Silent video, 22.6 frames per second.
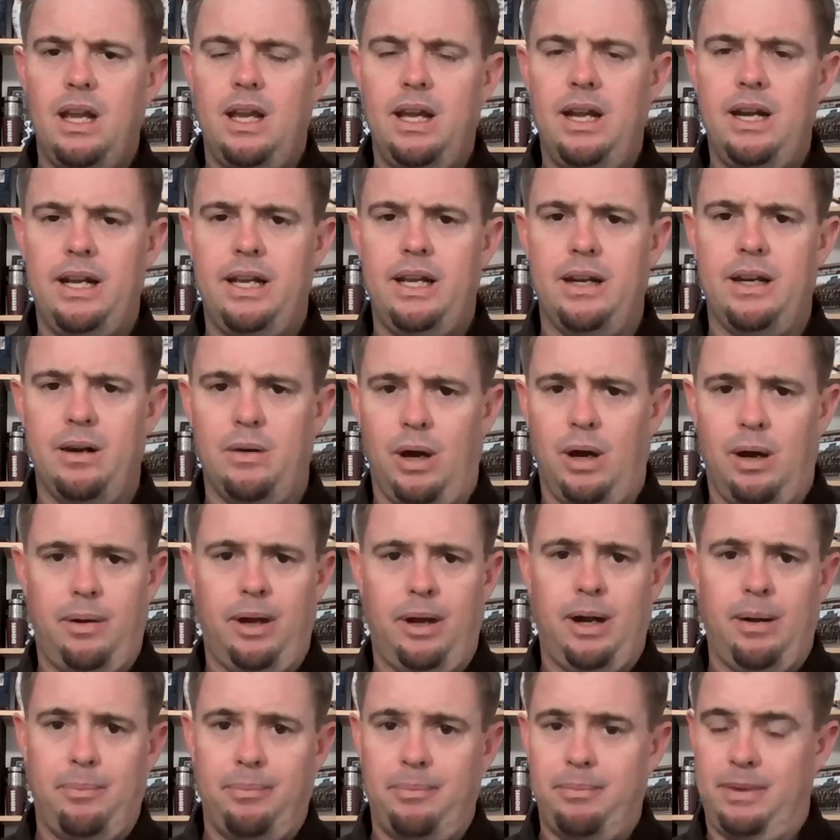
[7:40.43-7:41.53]
and again,
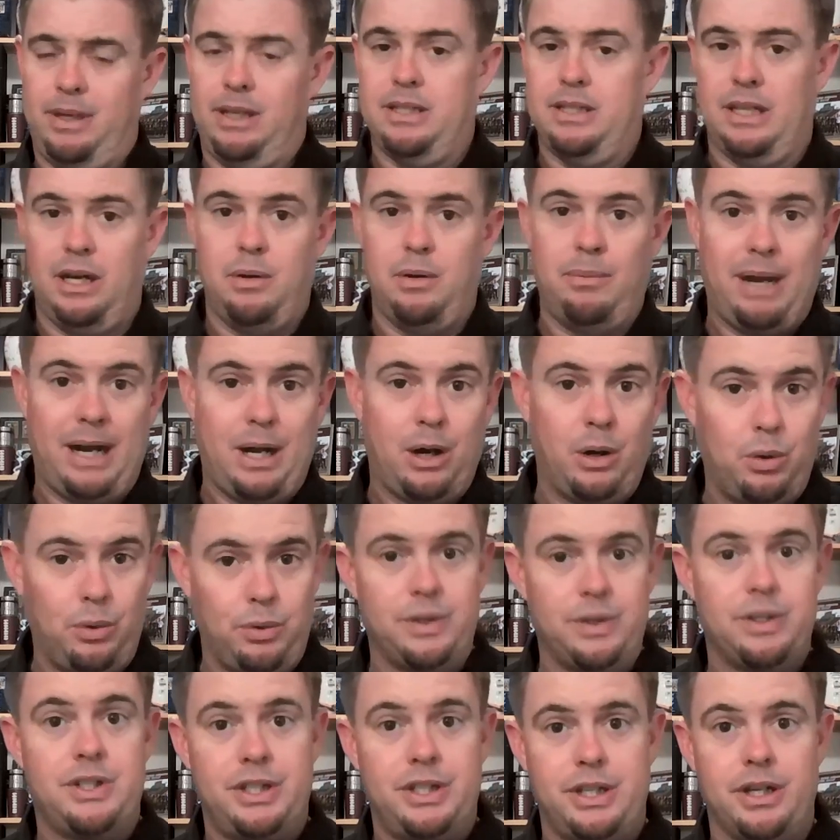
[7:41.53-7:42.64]
because I know my goal
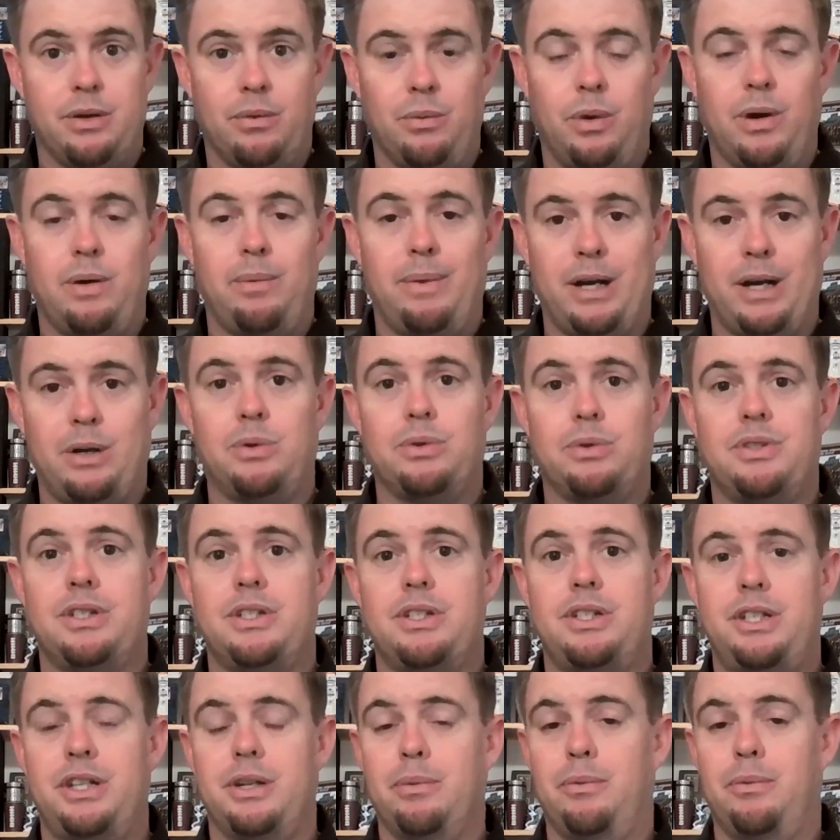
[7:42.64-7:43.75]
this year, one of my goals
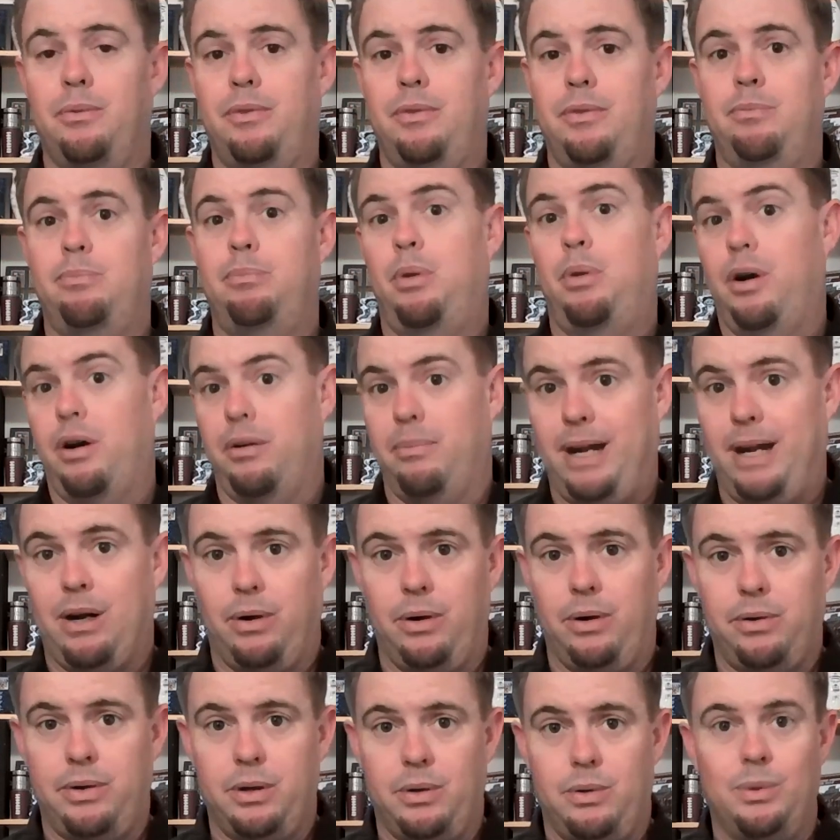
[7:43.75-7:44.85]
this year, part of my
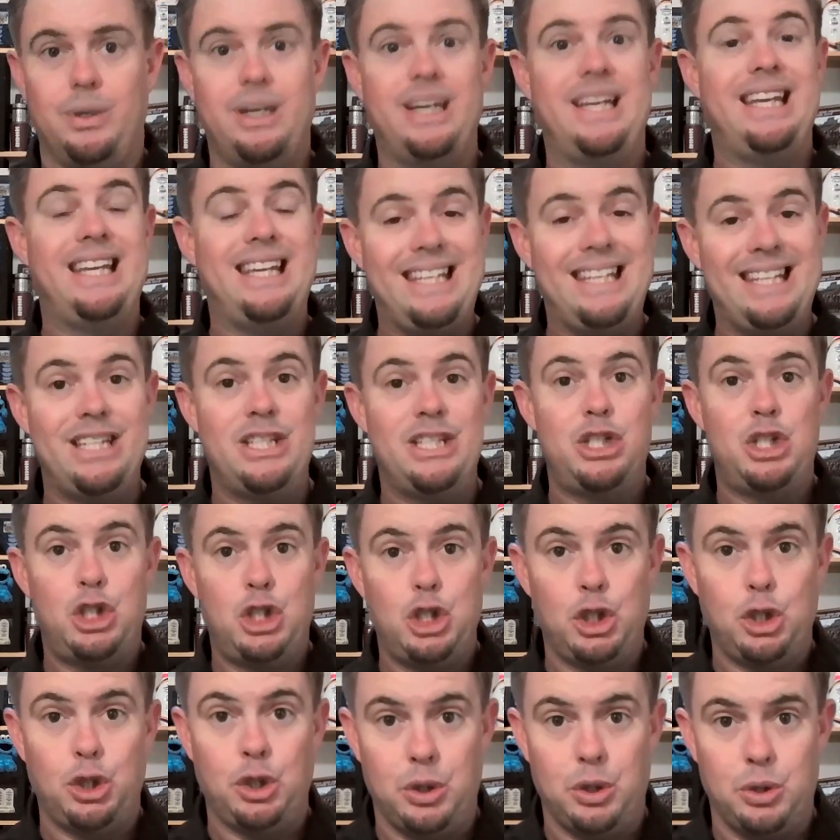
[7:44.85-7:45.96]
growth goal is
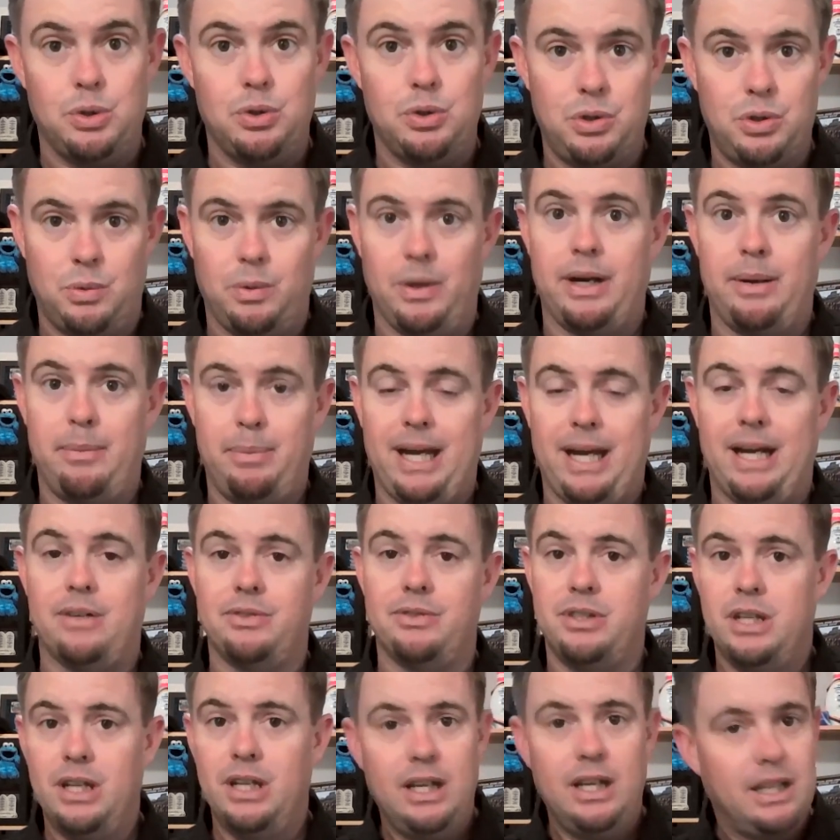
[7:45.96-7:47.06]
to lose 20
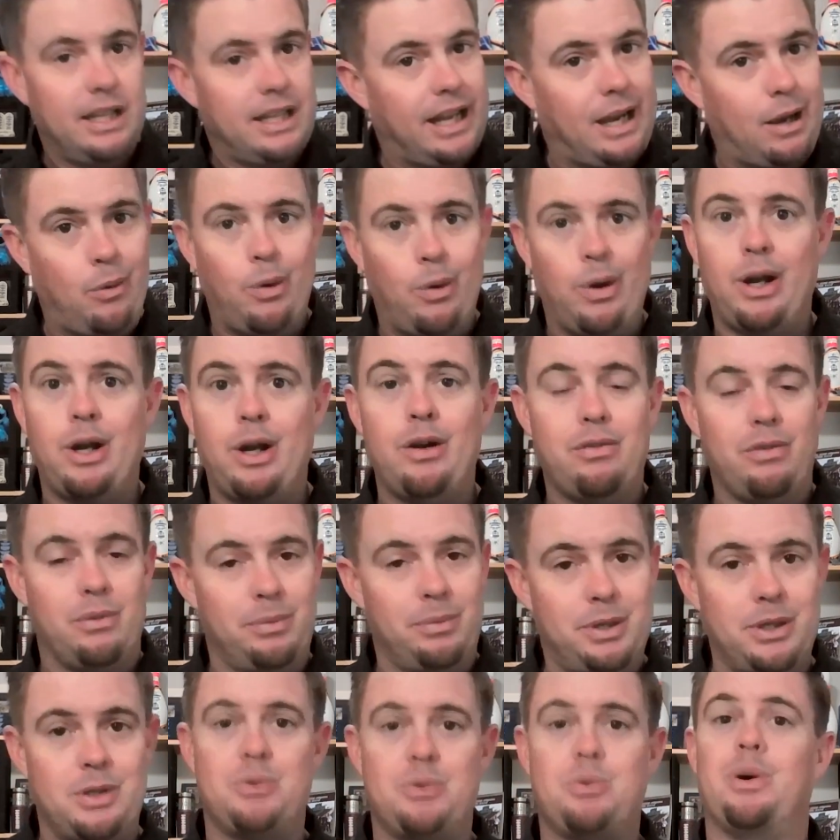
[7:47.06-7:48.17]
pounds. Now I want to go from
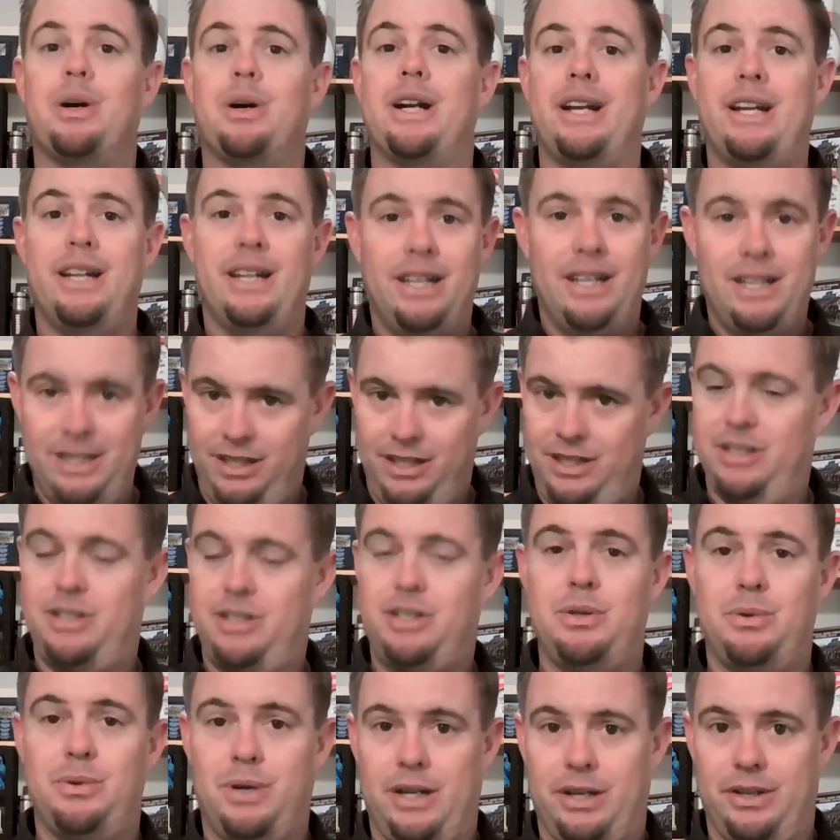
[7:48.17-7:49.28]
220 to
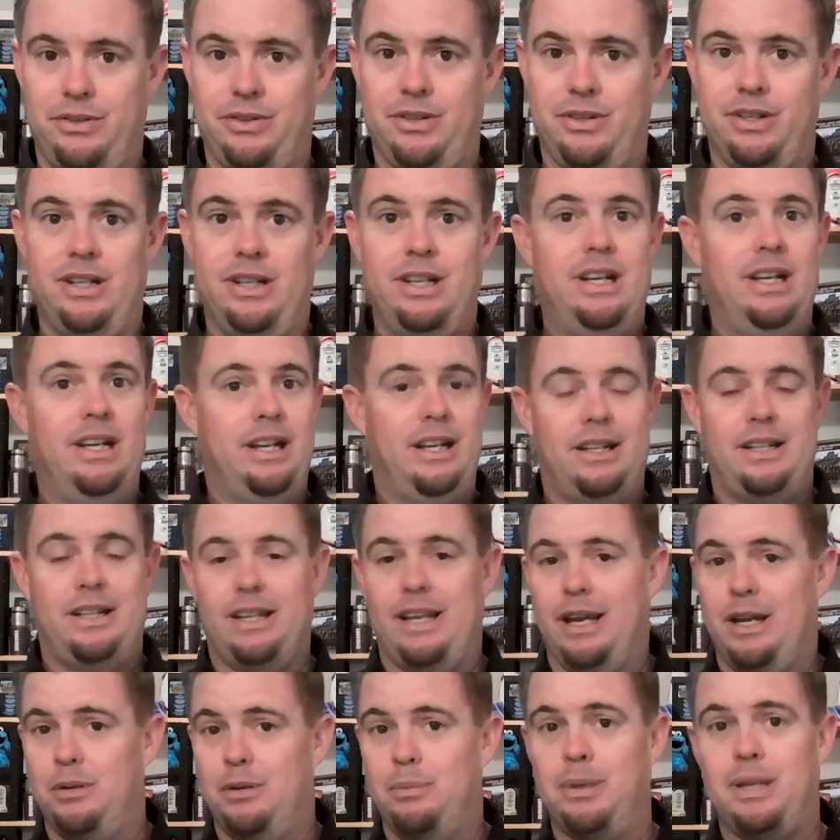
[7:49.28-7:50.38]
200.
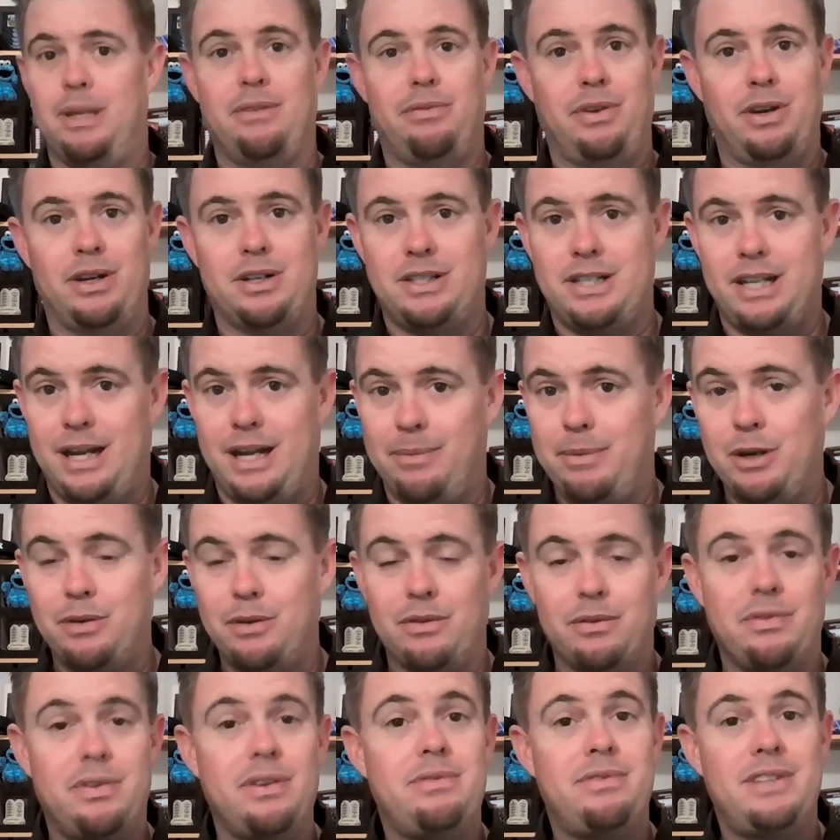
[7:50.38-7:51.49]
That'll be the first time in over
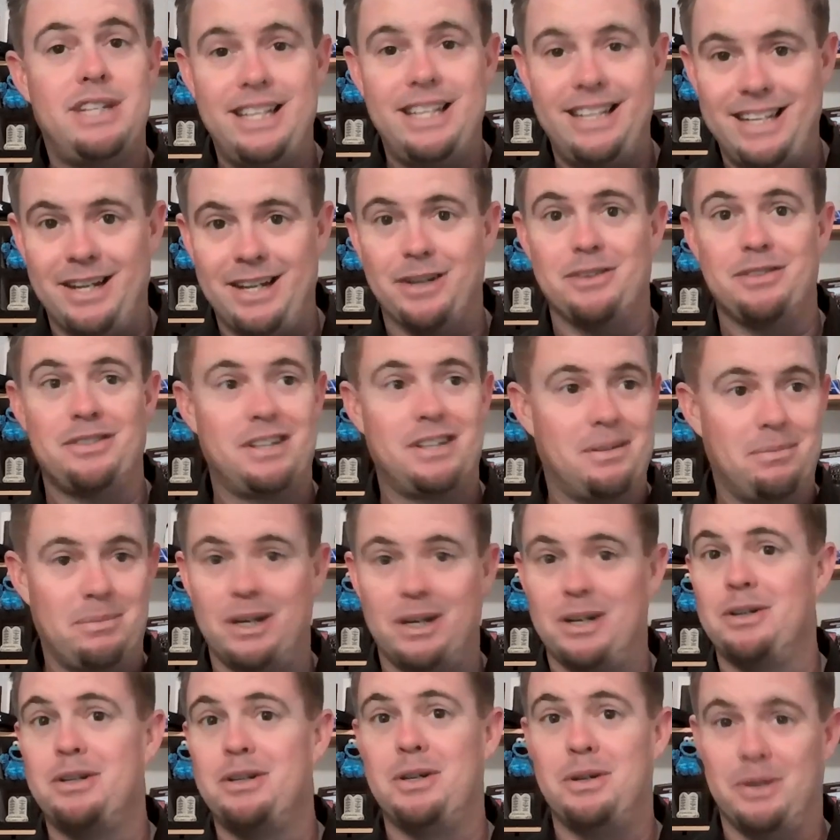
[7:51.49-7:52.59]
15 years that I've been
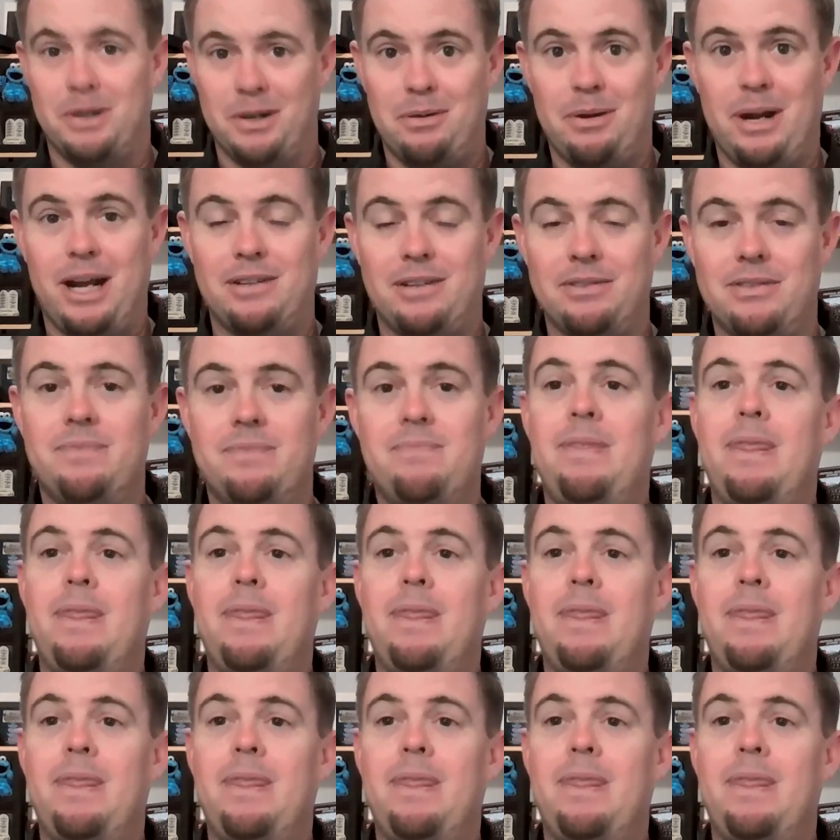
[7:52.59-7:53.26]
under 200 pounds.